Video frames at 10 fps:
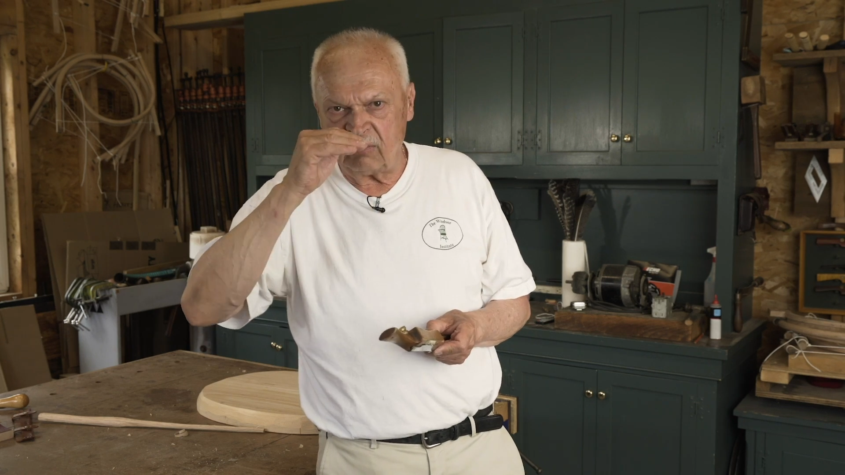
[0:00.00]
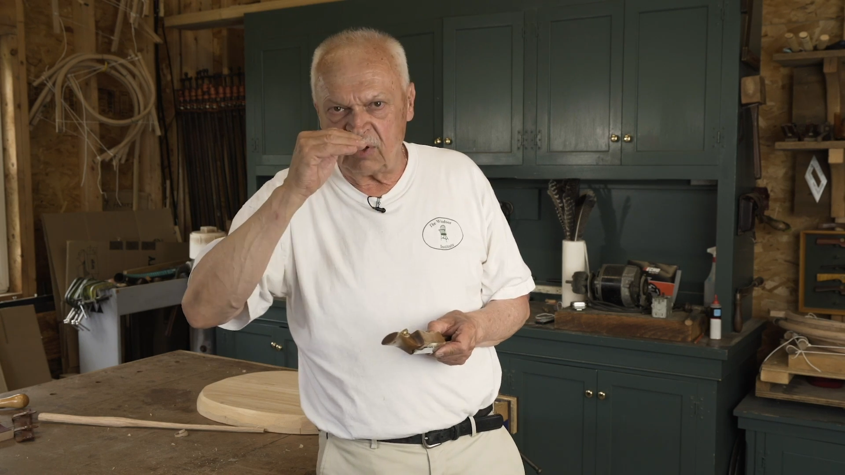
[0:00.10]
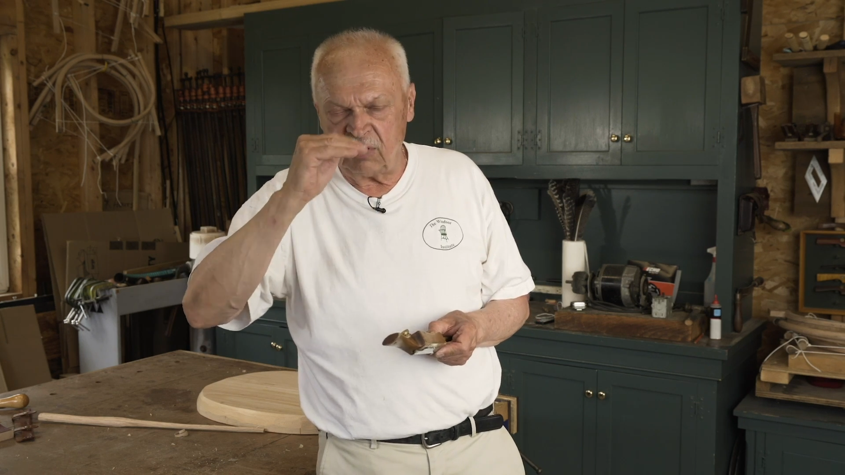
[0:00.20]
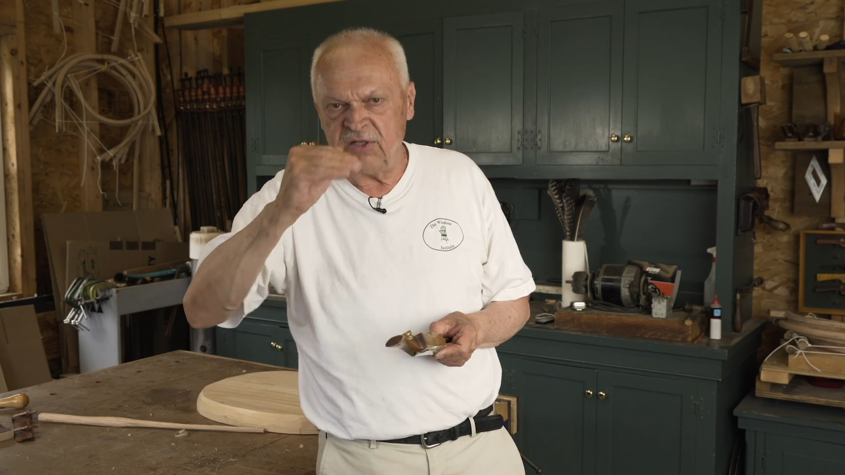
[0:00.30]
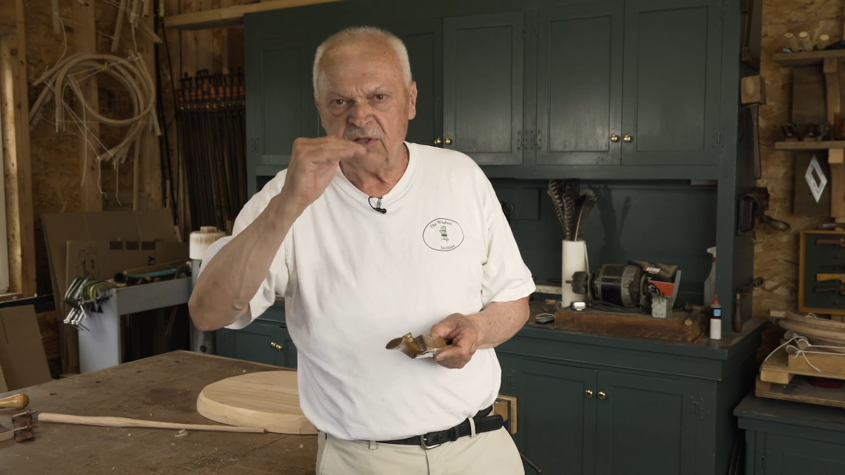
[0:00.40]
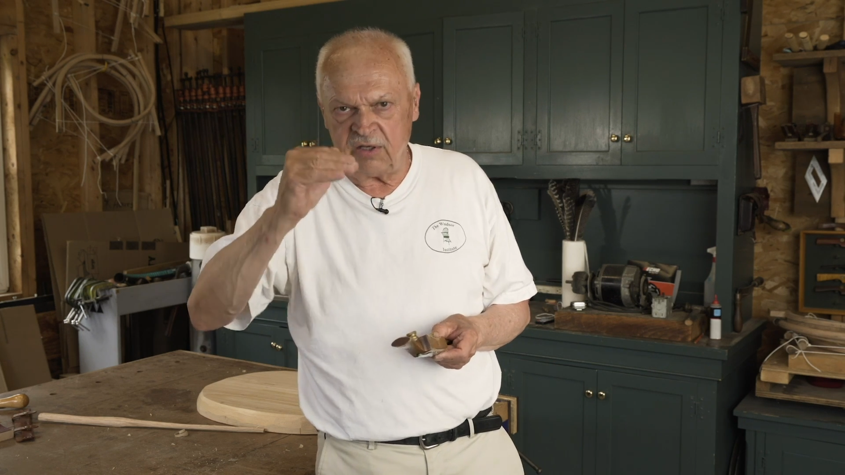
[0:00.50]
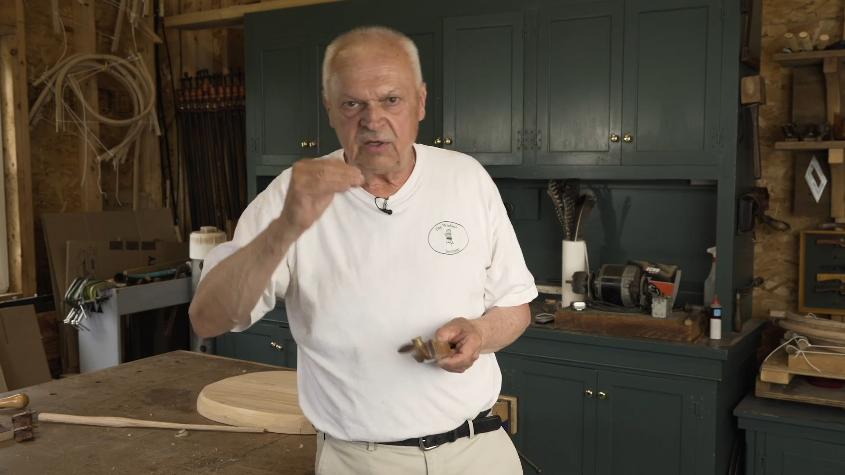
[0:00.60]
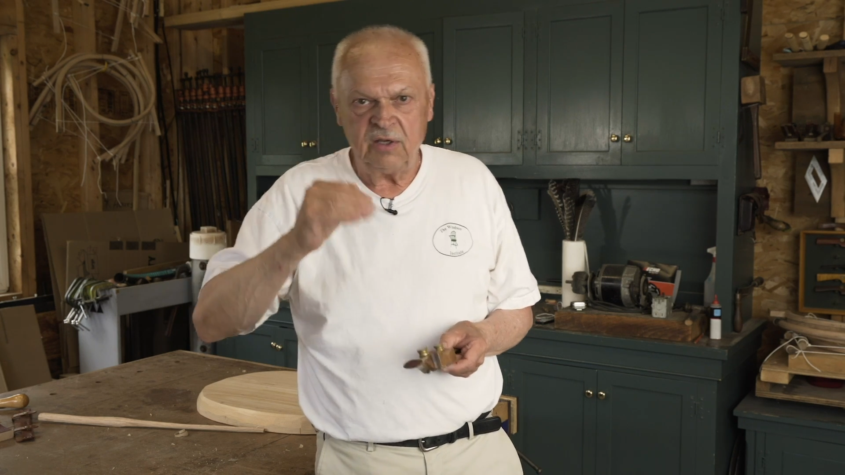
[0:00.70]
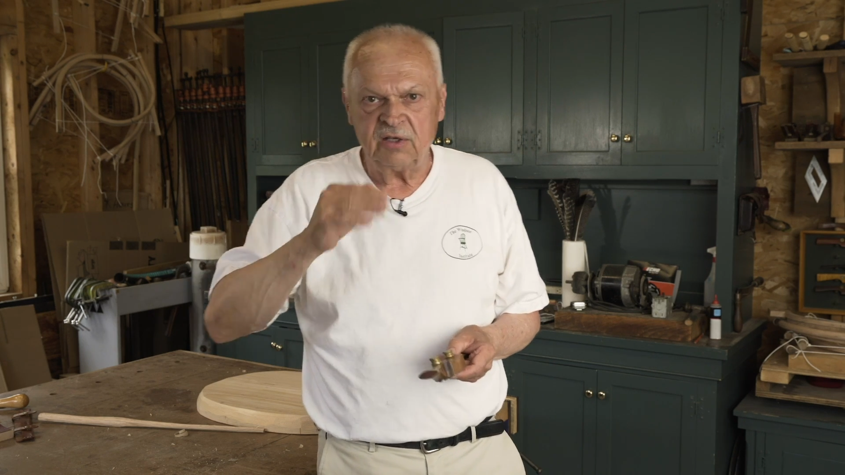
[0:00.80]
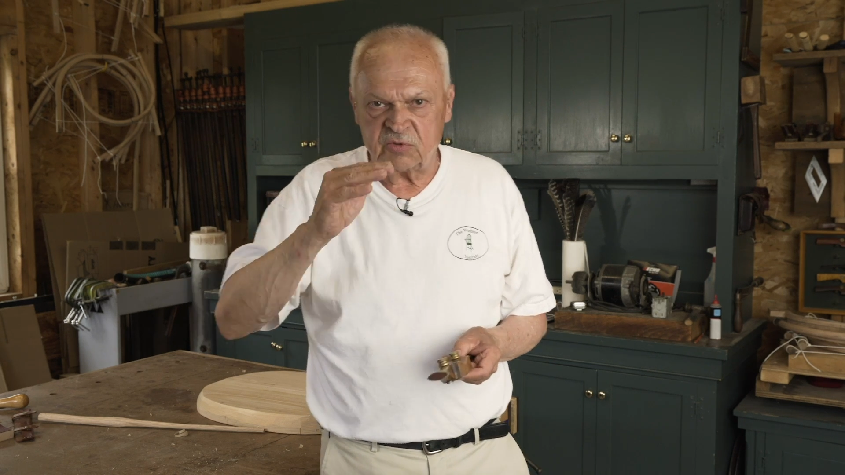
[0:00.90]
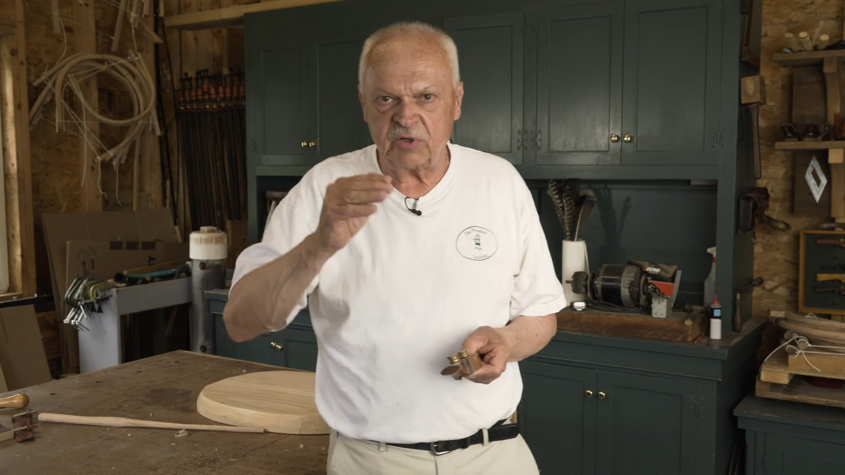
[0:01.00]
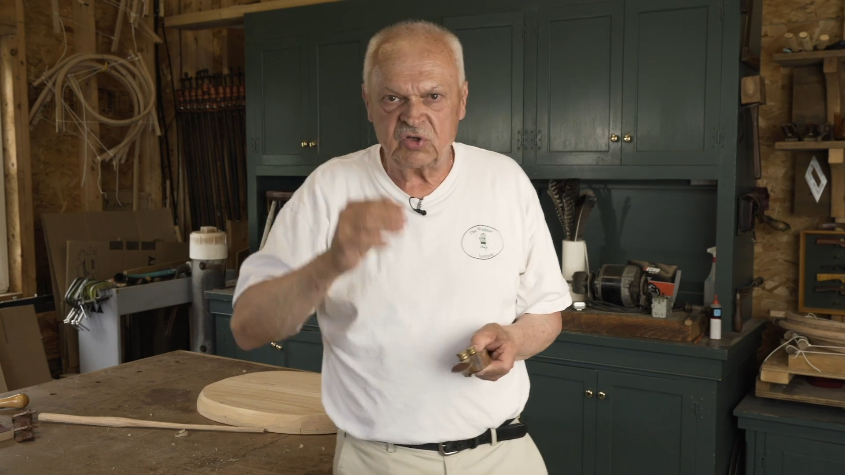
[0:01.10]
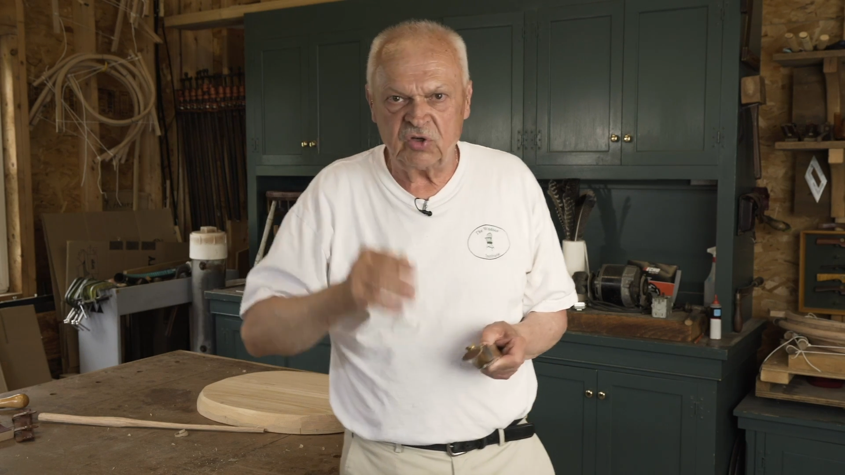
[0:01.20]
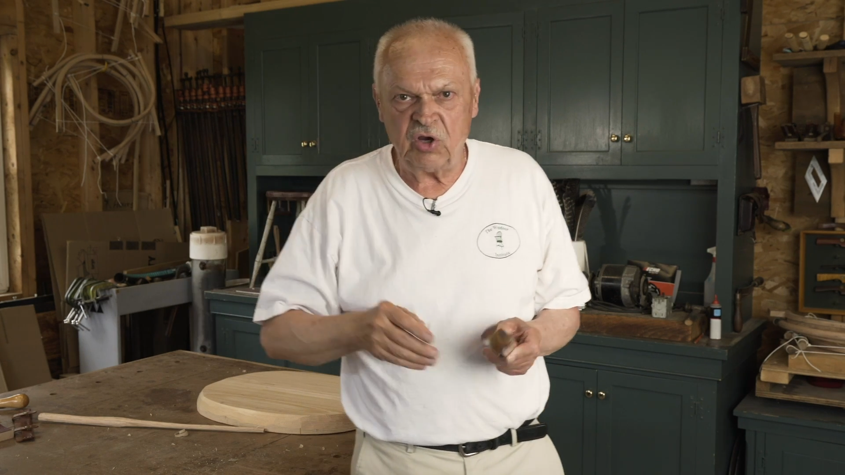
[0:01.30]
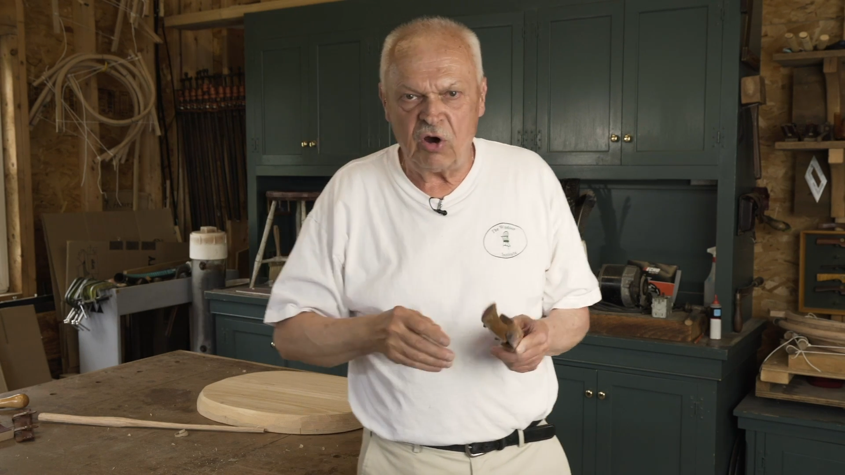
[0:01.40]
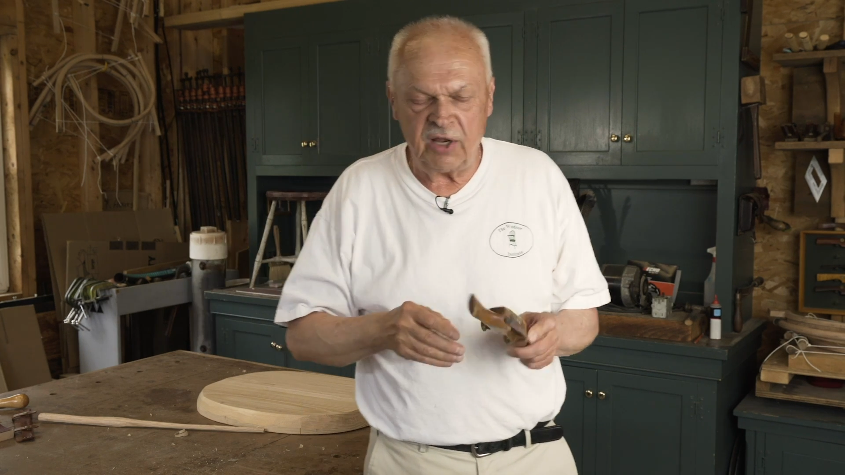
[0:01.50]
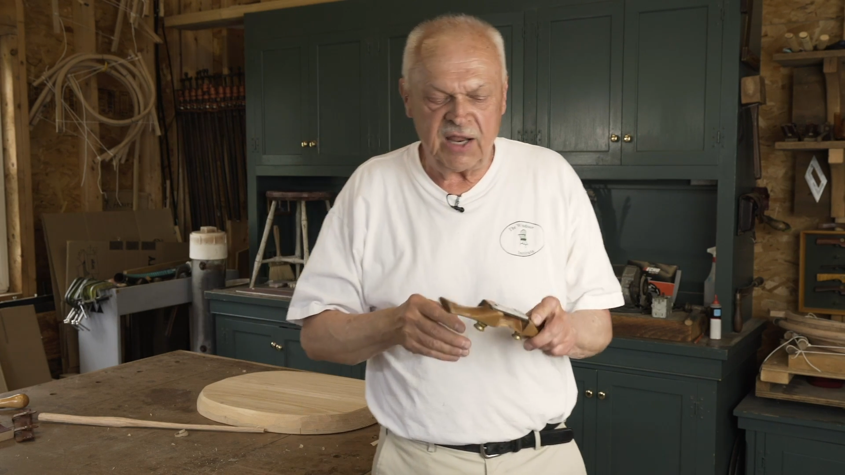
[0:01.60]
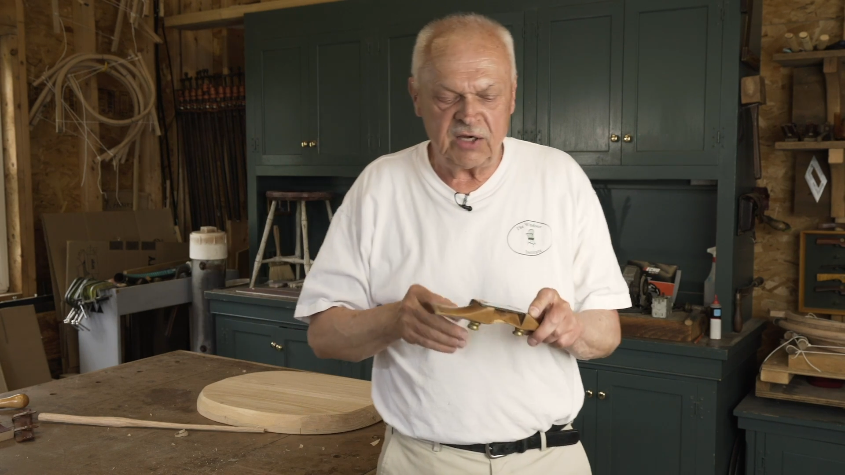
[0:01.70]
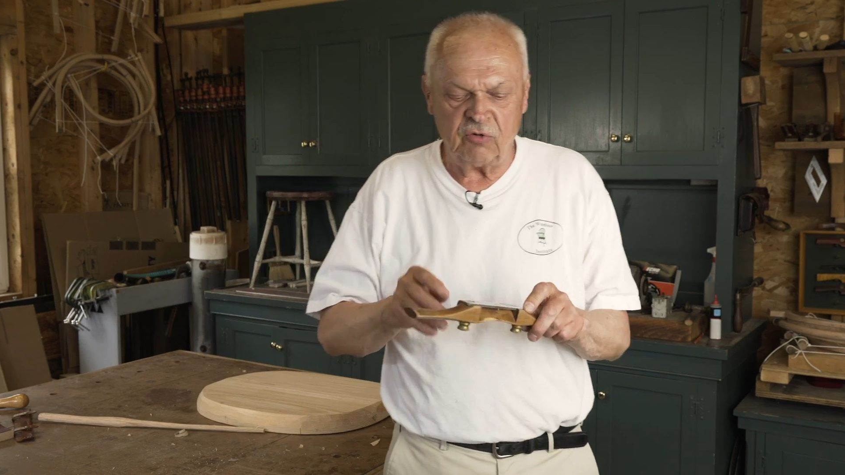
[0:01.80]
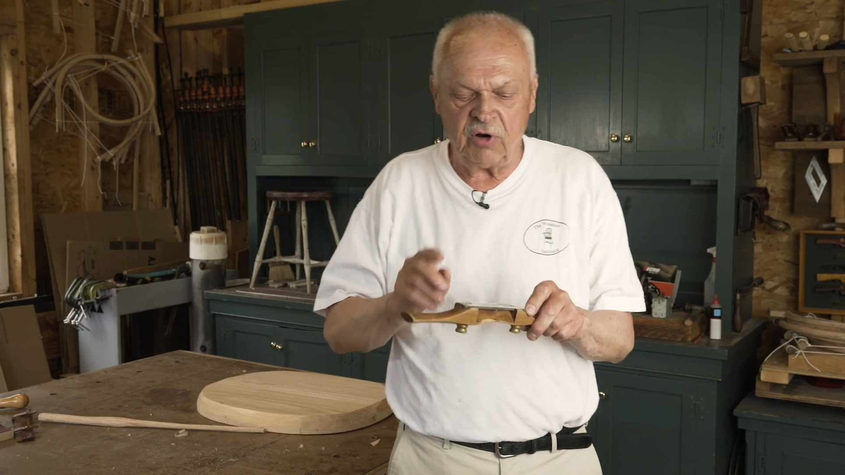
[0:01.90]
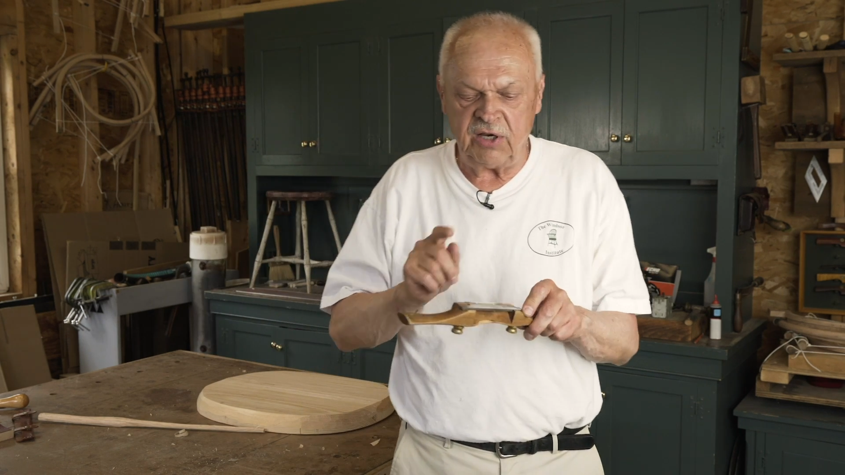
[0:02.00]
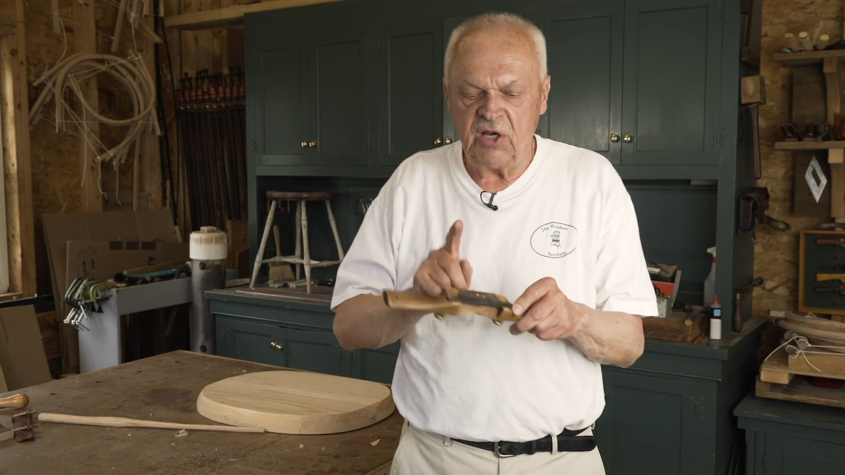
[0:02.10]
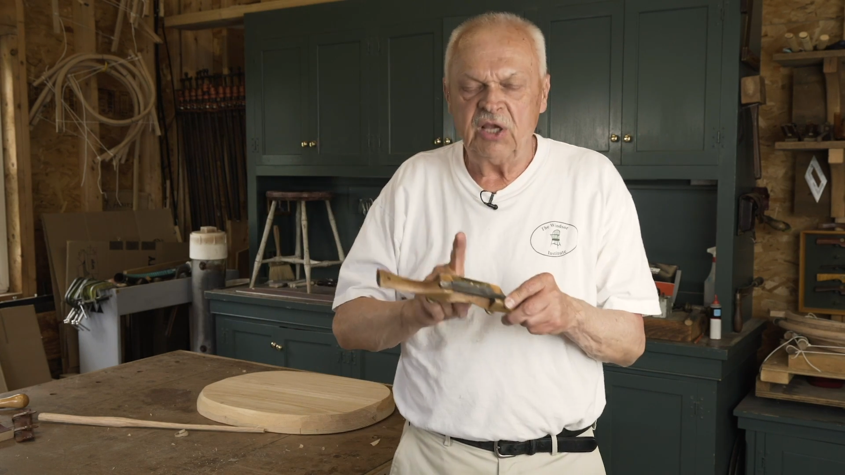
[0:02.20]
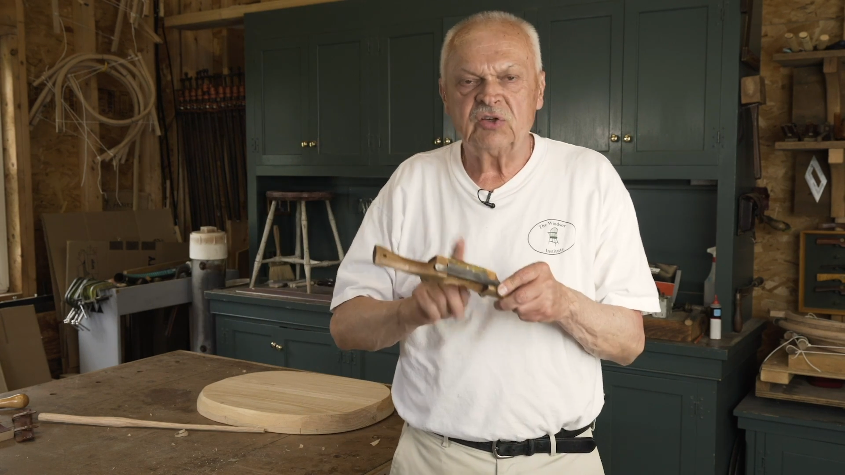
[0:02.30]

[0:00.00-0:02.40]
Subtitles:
cleanly, especially on end grain.